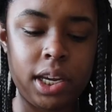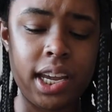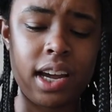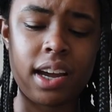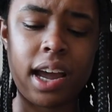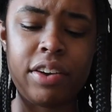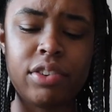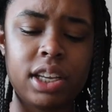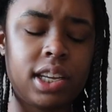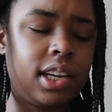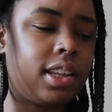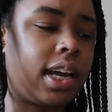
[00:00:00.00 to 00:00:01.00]
But yeah, I
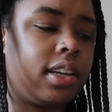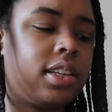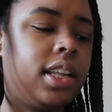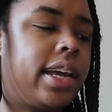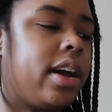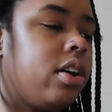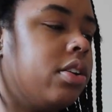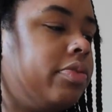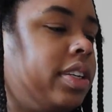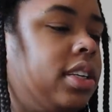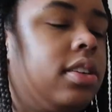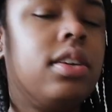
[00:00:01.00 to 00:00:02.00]
really like the layout
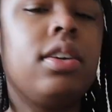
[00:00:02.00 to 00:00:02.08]
of it.